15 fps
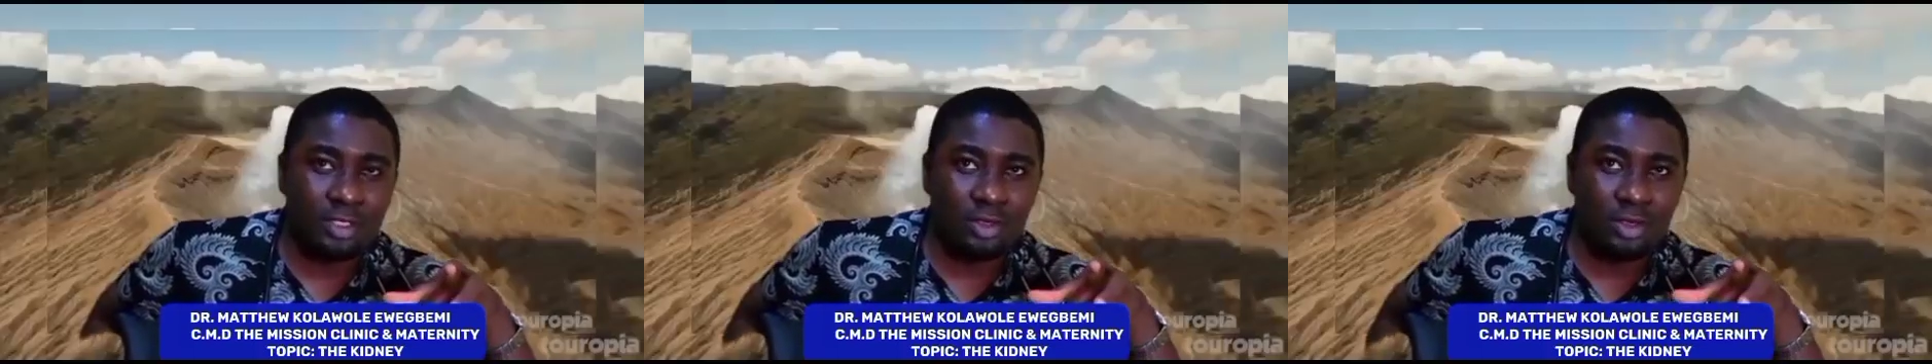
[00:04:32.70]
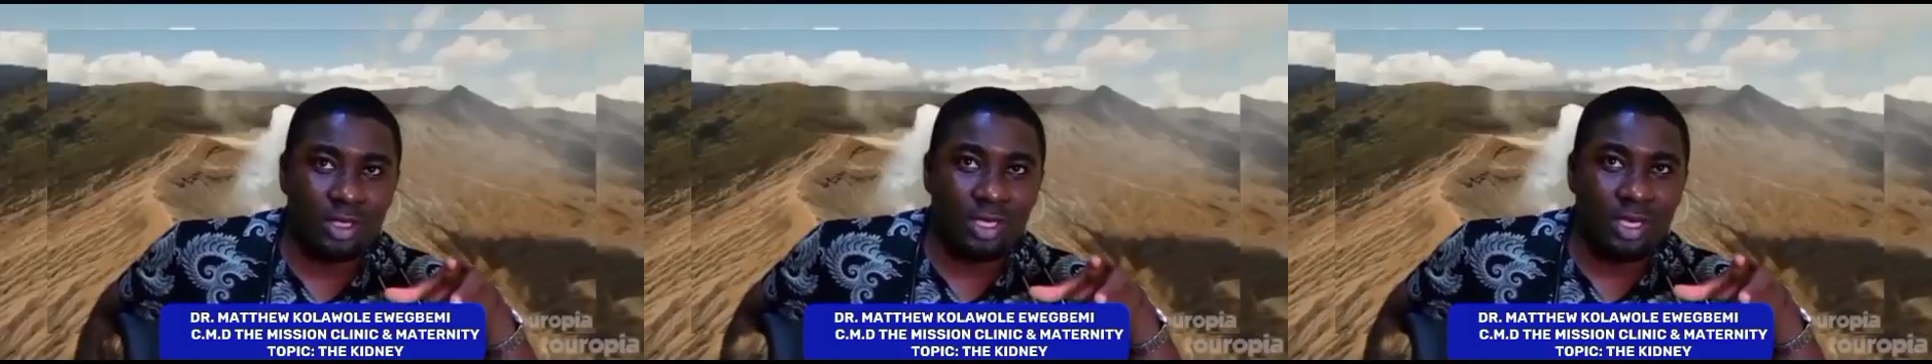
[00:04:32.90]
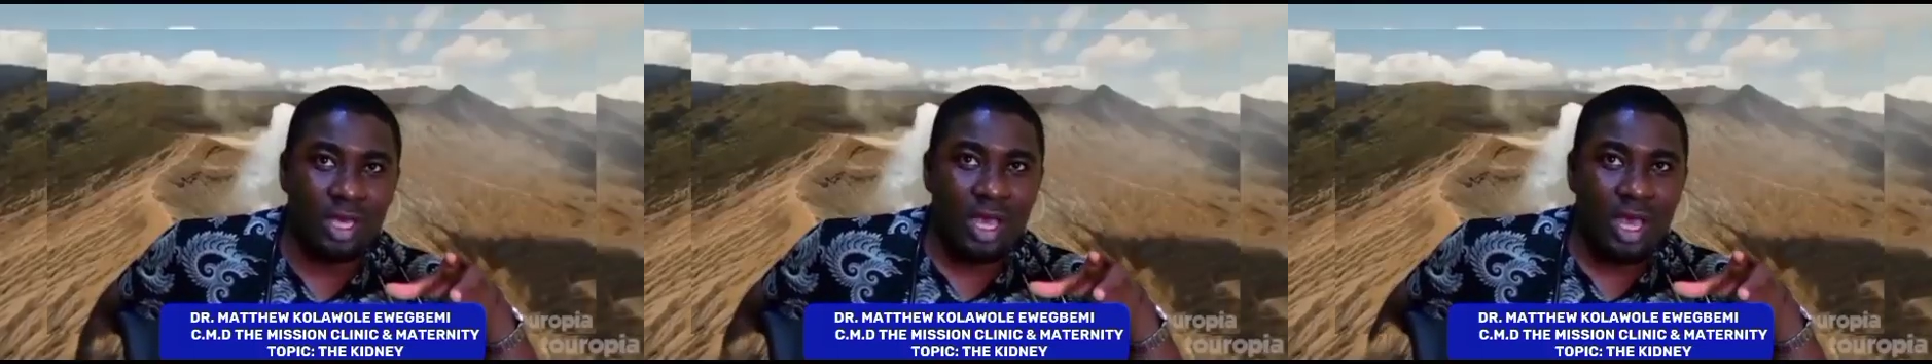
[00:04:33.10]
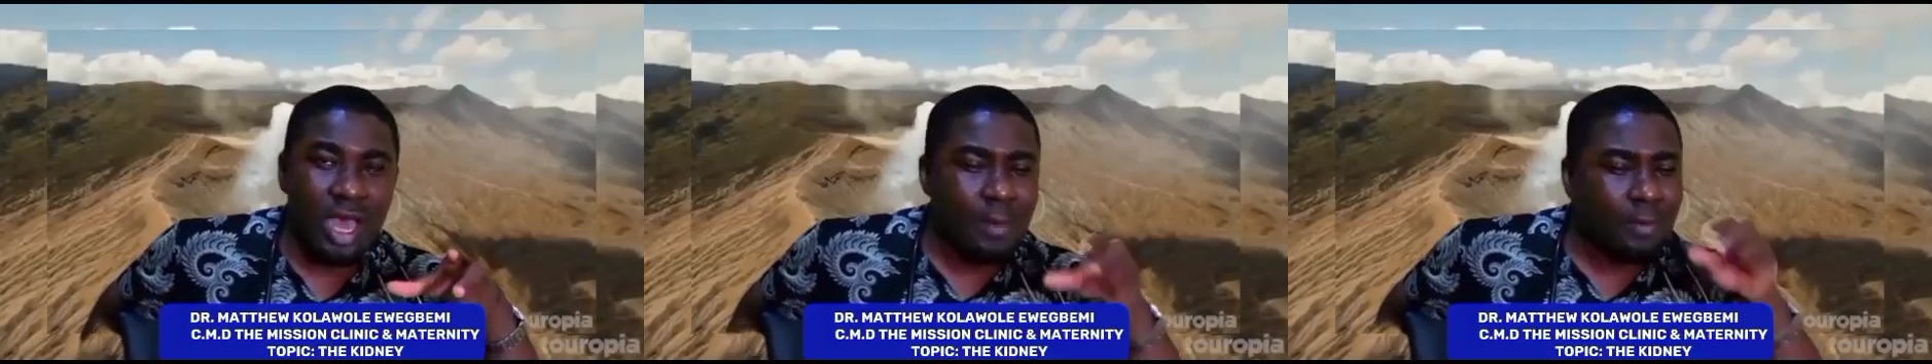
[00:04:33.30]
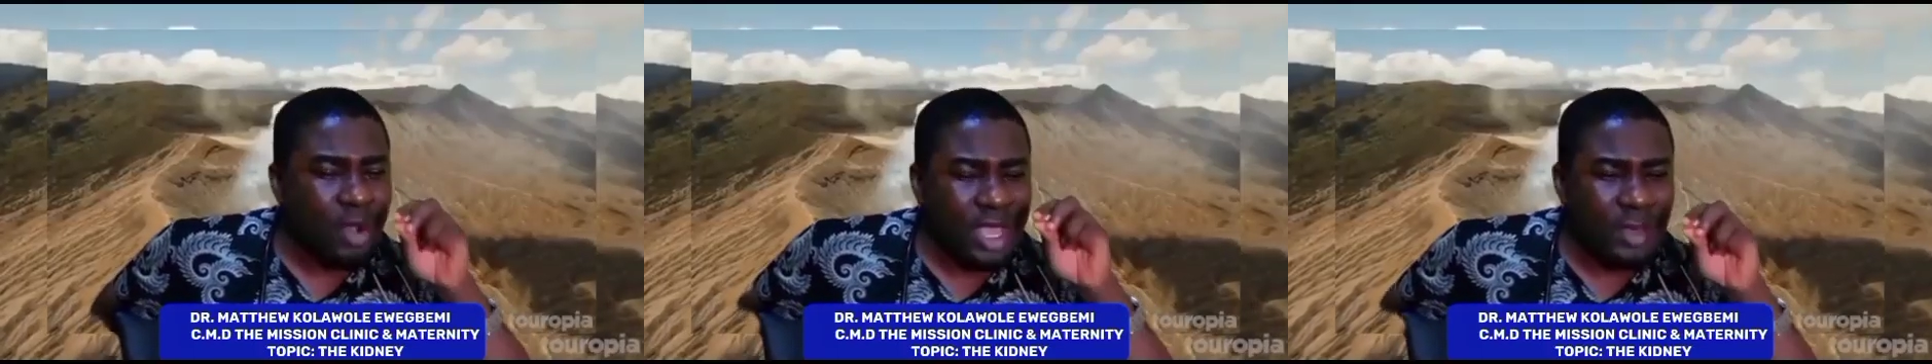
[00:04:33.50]
to it.
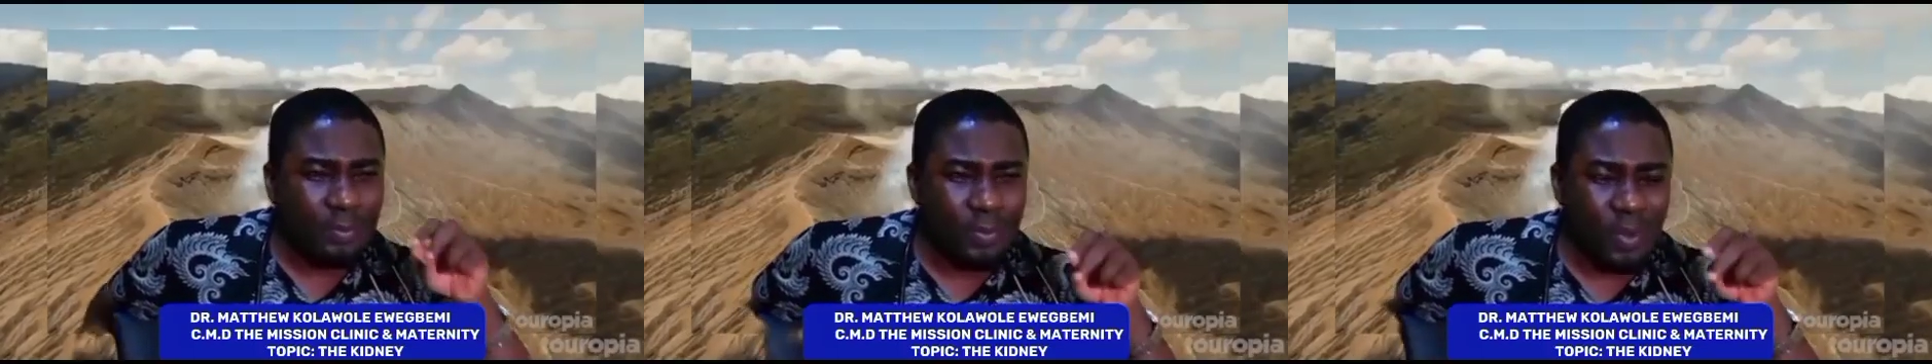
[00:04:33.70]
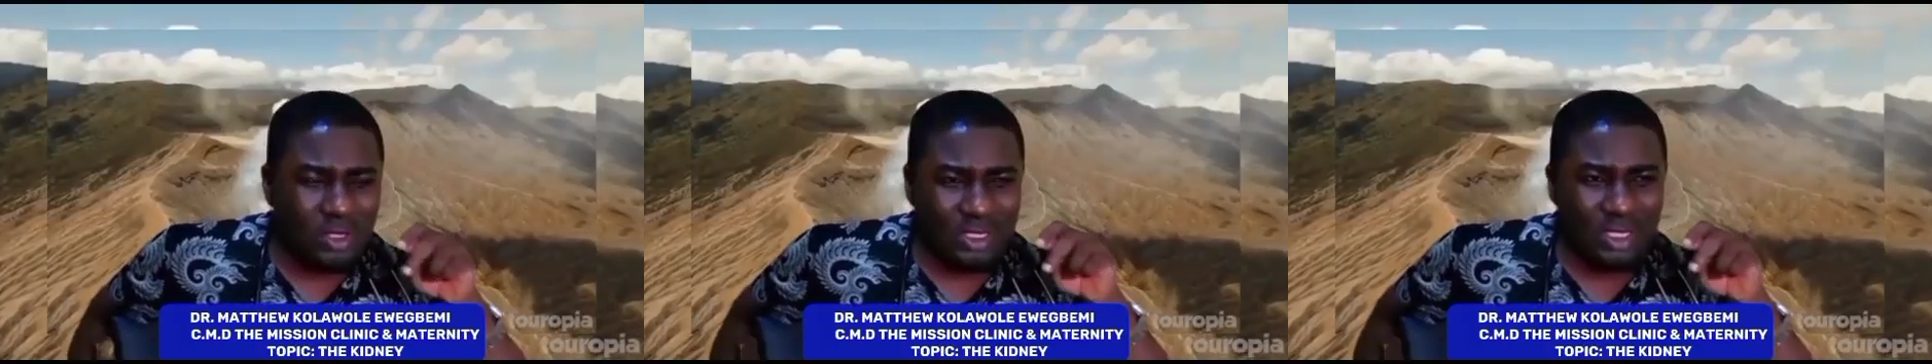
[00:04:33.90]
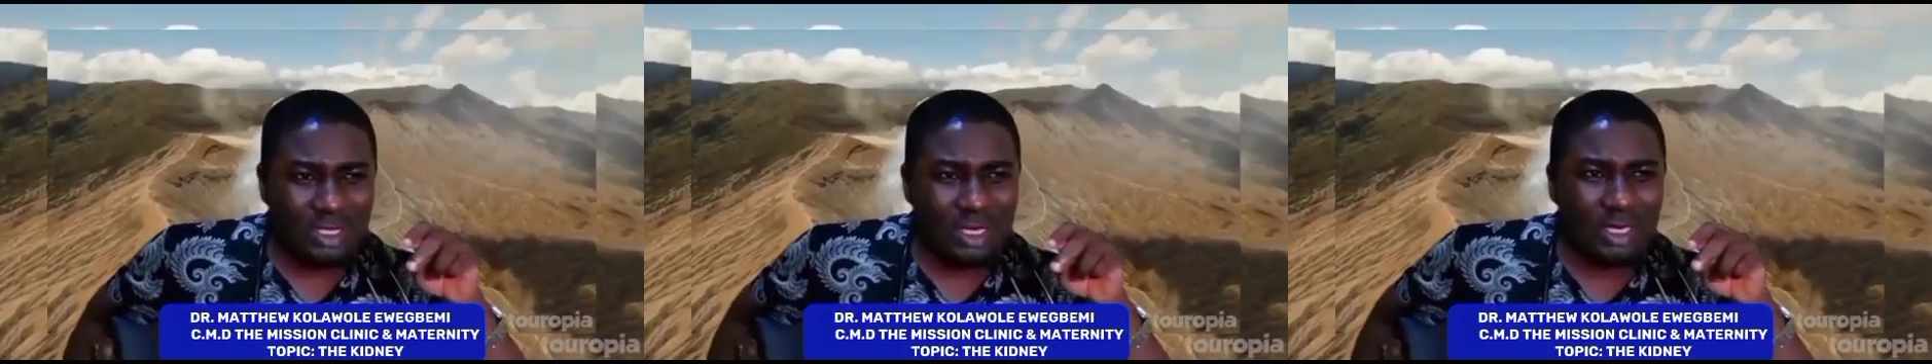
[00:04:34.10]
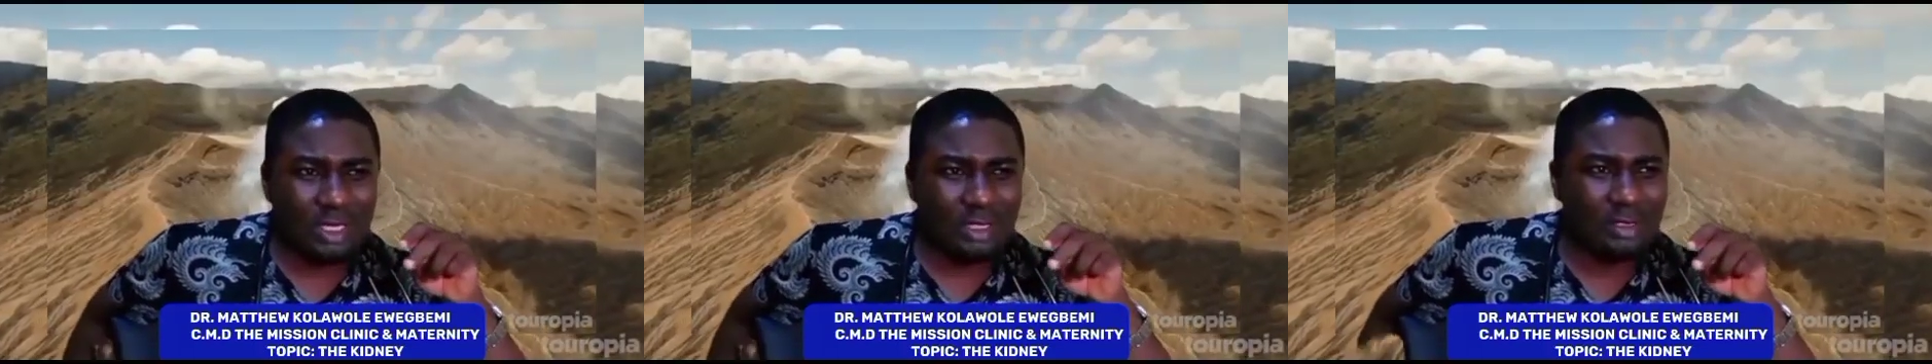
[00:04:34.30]
And more importantly,